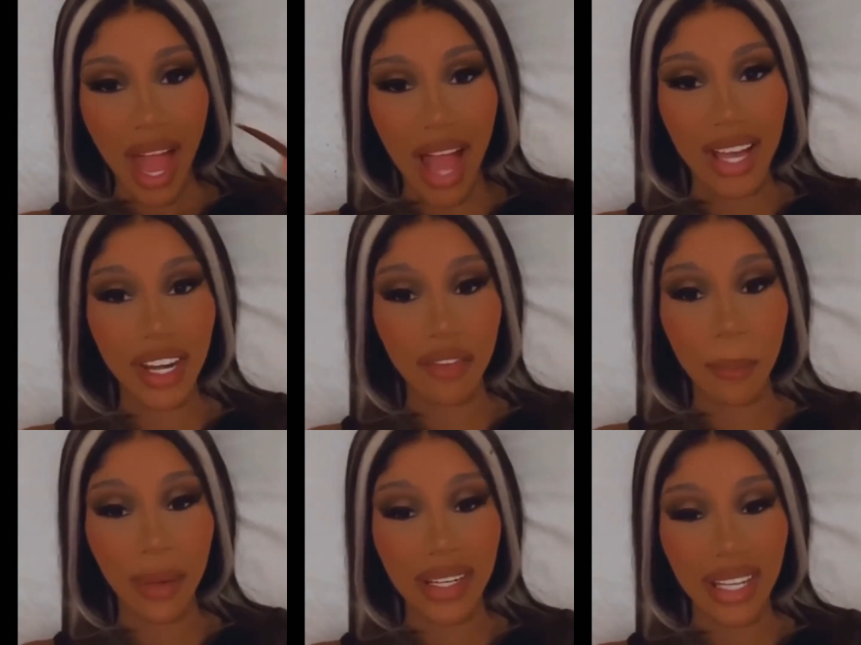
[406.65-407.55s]
I couldn't
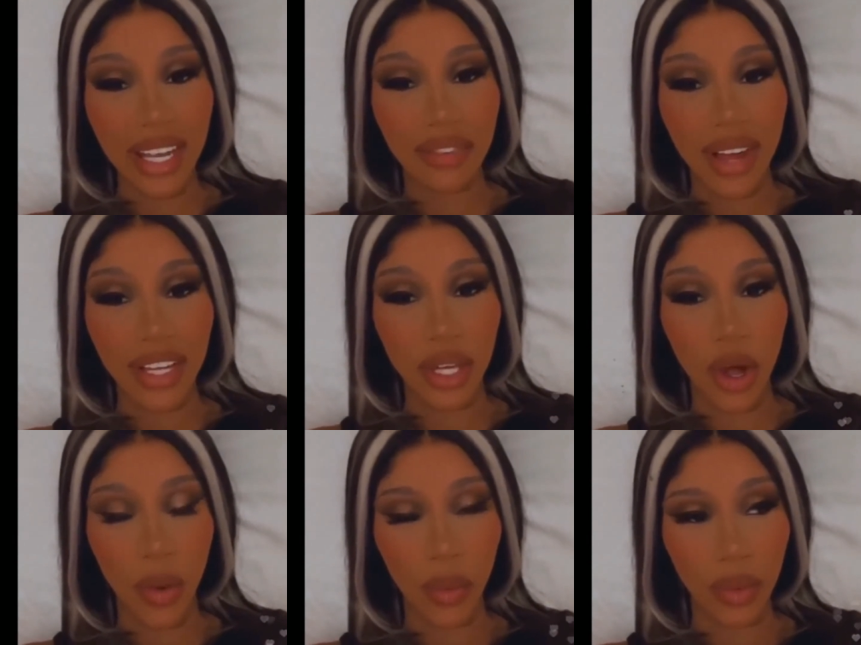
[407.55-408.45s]
even believe like,
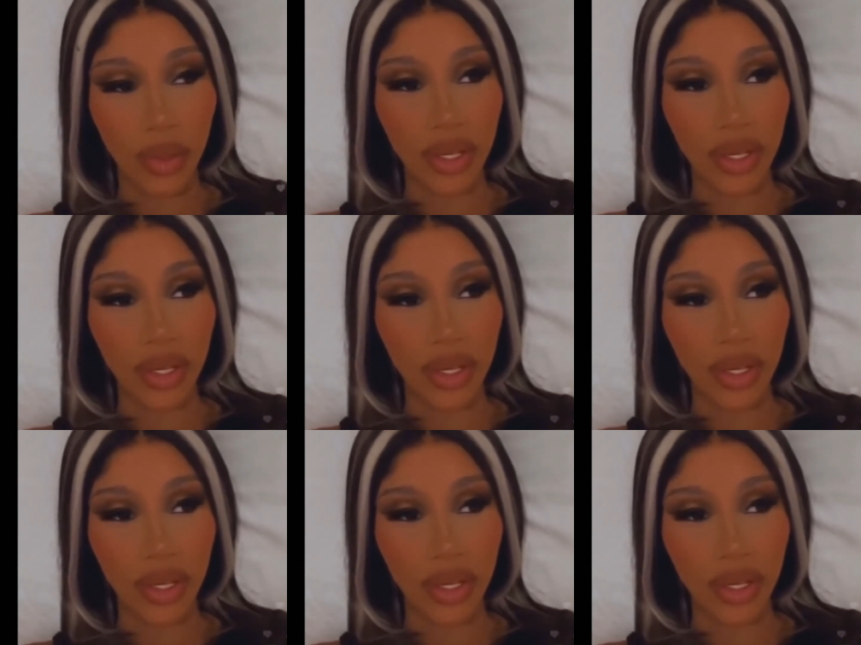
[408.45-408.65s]
"Yo,